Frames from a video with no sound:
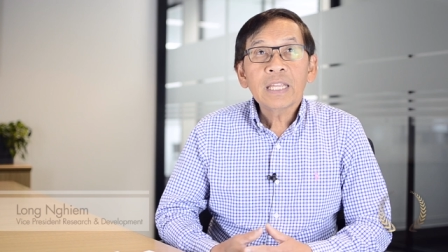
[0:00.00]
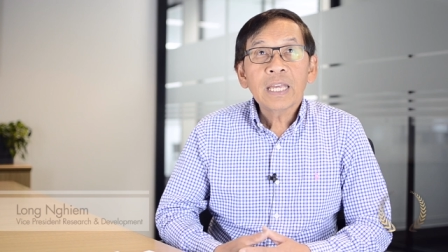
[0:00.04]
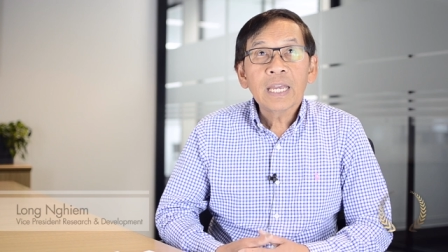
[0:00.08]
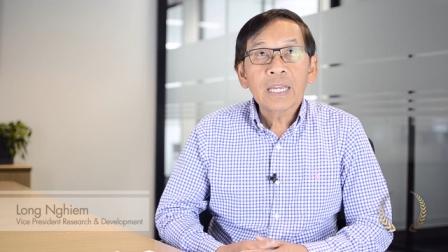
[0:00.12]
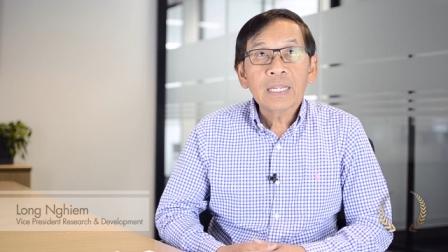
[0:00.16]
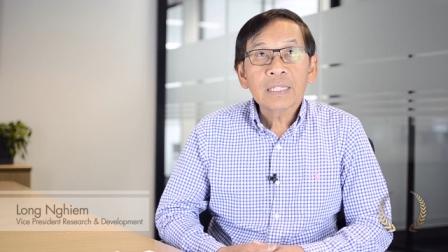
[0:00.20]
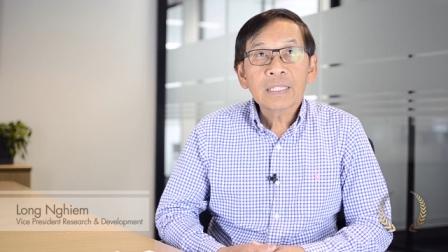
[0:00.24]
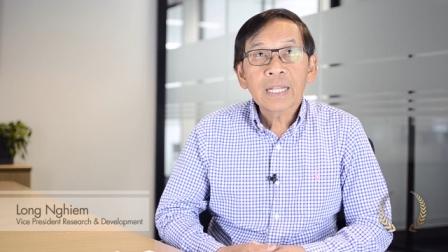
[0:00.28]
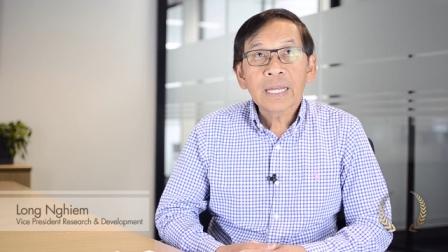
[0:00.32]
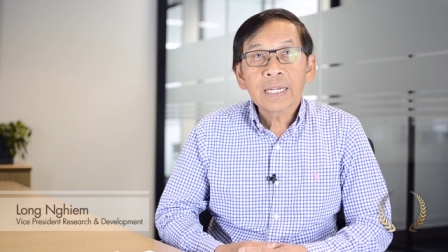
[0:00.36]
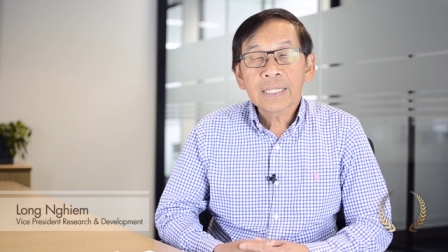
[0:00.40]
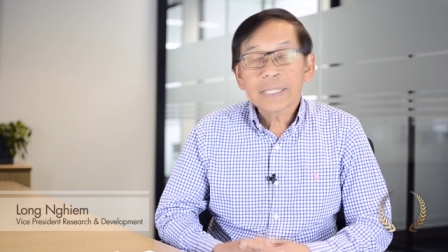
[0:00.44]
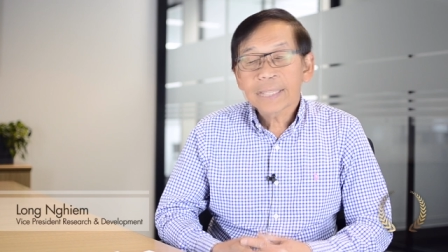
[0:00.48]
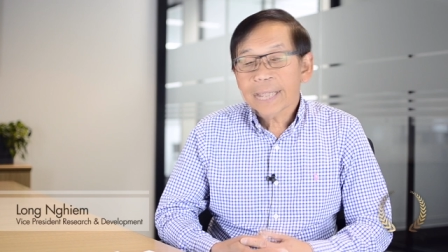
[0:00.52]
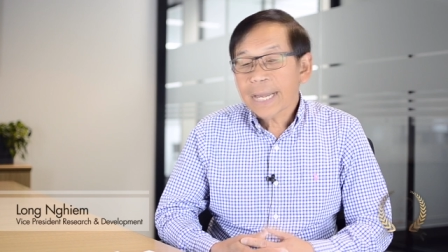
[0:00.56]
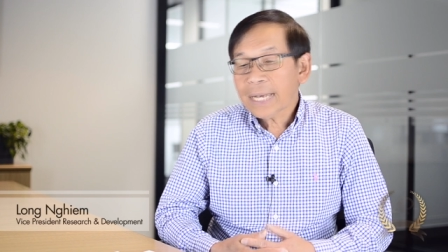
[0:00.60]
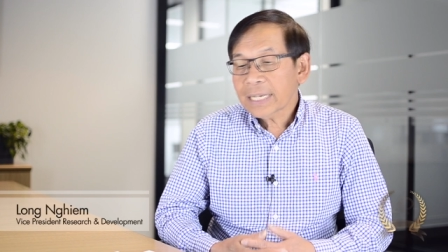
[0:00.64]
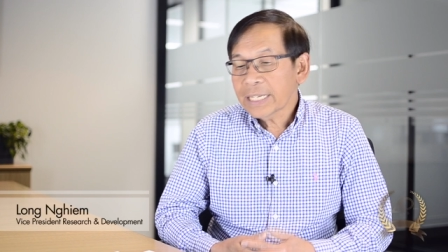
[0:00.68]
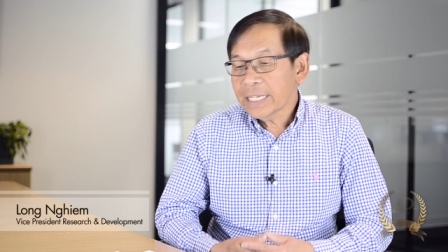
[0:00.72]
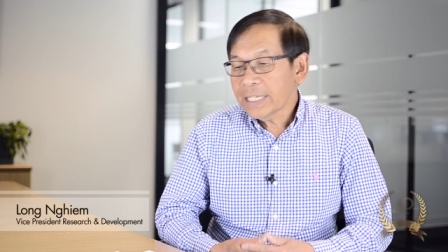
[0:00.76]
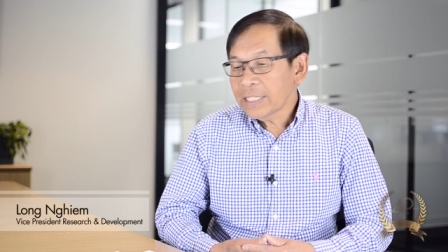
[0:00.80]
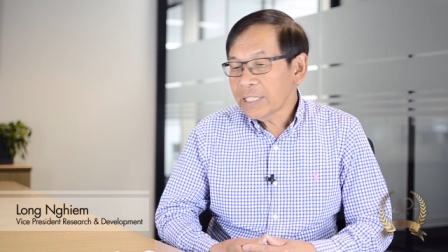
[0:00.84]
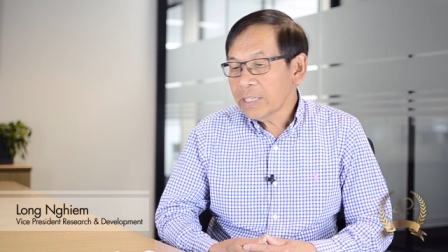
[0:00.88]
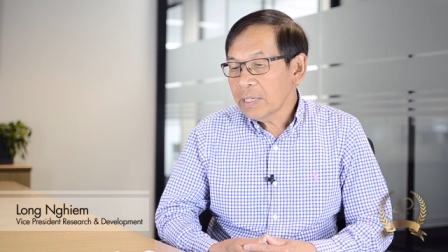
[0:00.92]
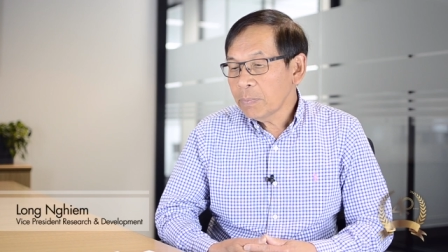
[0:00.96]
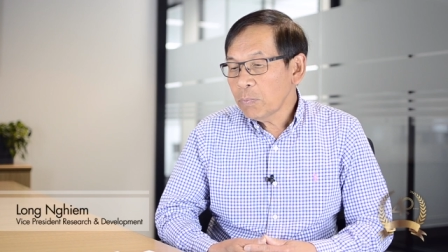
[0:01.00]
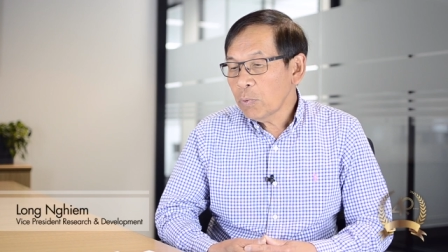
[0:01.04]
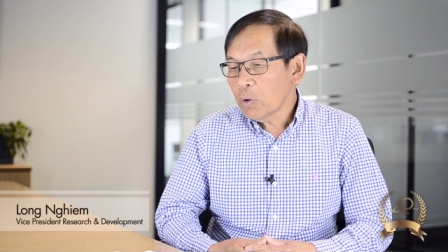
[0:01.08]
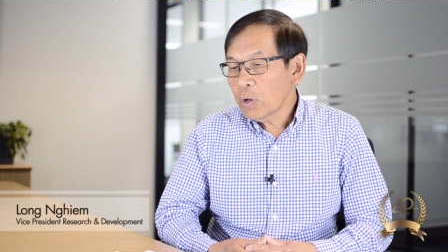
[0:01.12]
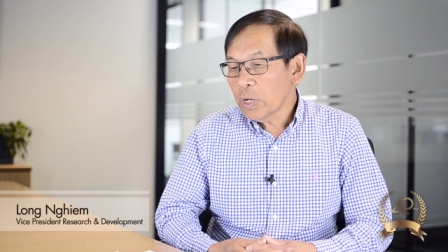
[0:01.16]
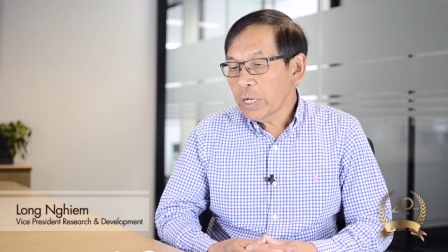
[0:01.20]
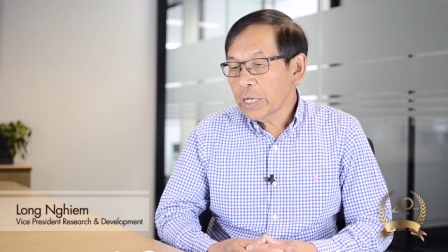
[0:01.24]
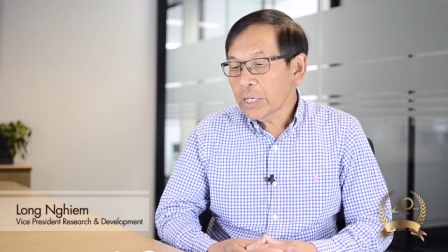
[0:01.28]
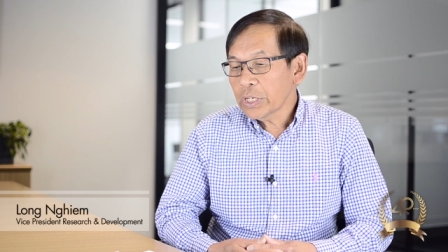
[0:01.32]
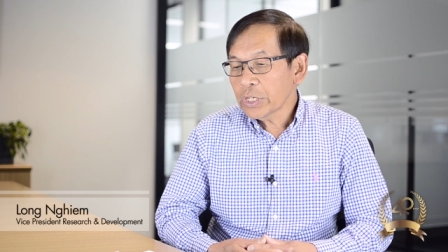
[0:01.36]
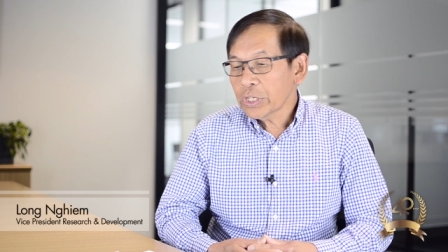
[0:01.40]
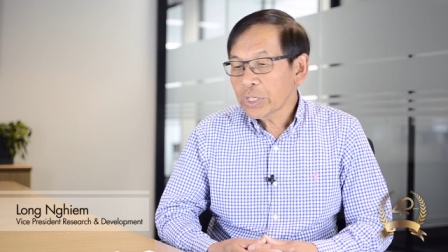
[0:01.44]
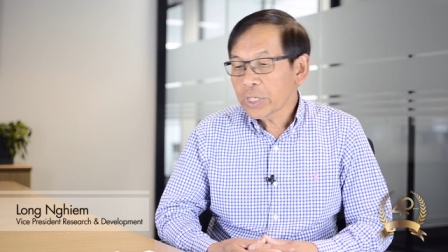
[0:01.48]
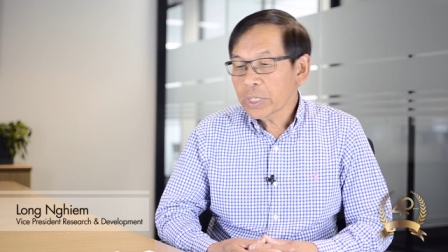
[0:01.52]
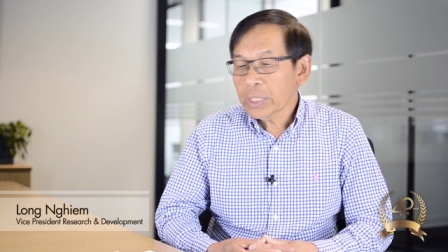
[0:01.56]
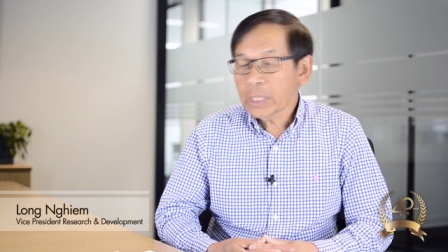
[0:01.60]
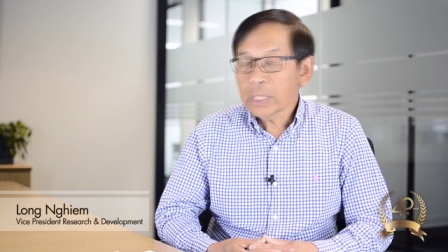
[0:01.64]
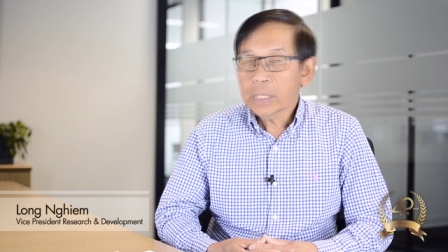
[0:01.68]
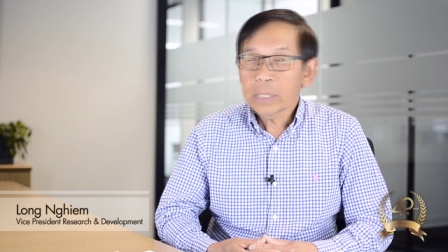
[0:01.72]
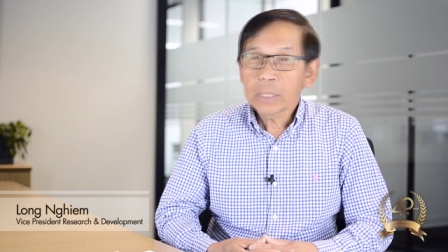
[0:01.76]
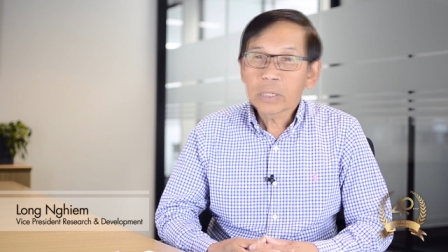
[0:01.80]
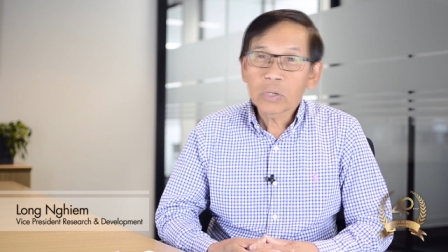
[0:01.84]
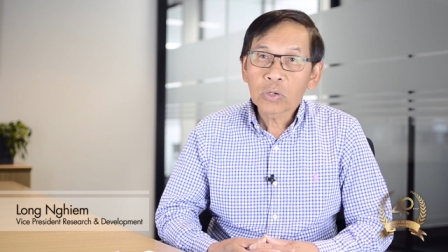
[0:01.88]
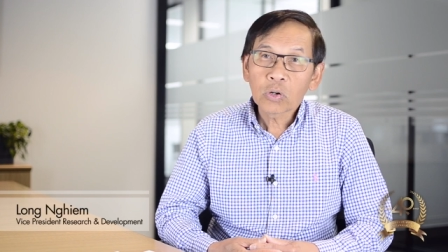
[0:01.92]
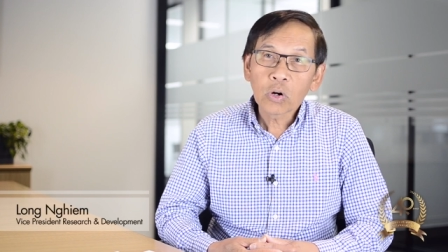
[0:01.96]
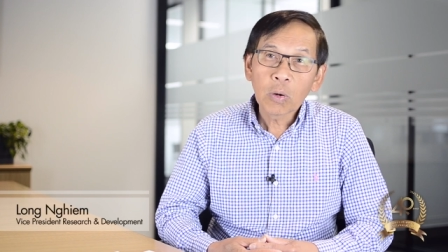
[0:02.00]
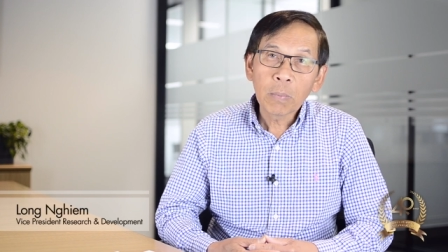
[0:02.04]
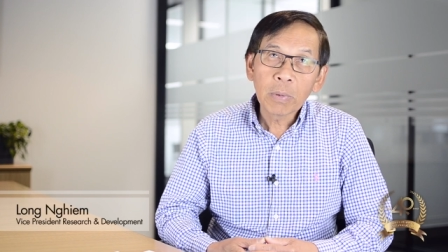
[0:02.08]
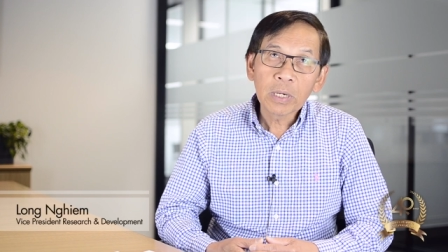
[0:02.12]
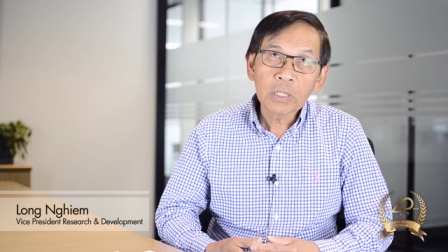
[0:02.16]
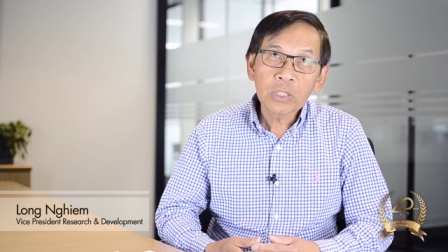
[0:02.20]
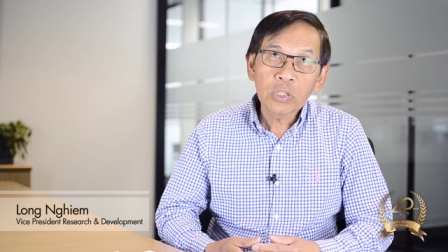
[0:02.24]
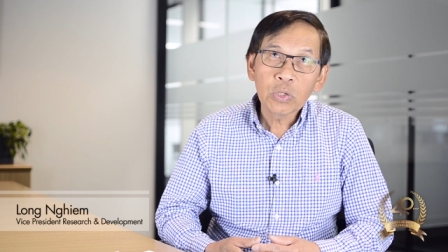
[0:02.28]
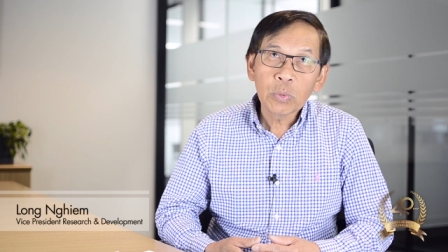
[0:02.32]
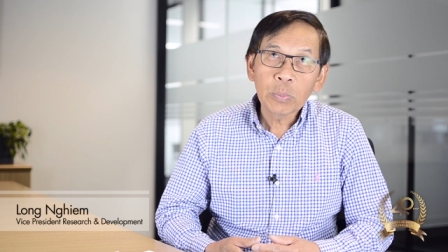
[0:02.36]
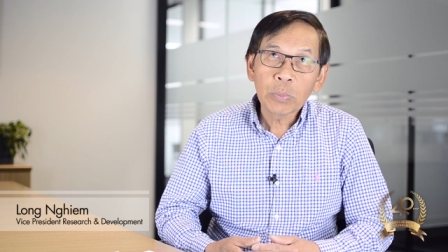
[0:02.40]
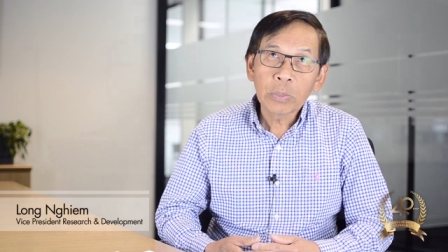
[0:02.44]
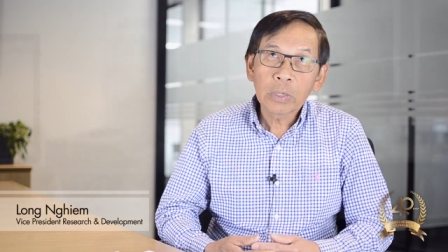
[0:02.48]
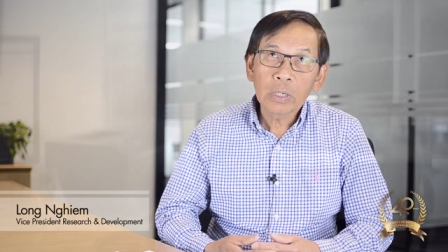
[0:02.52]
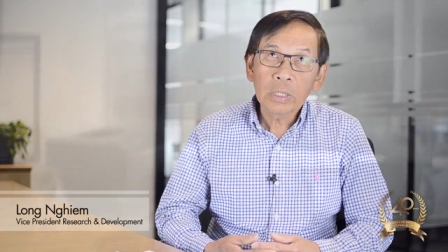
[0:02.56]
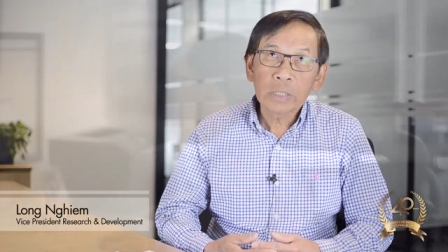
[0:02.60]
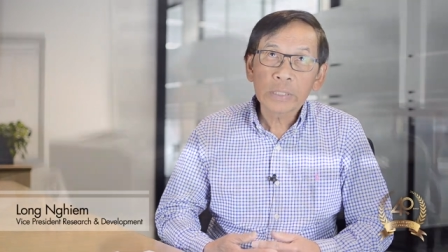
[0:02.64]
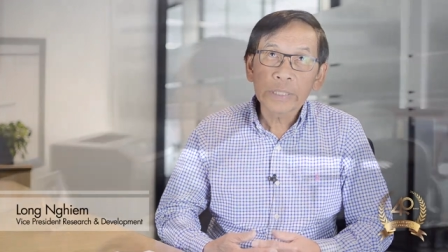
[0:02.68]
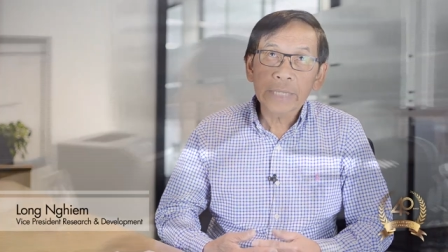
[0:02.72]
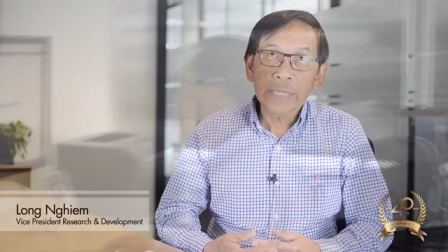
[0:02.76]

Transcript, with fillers: things like S A C D simulation, robust numerical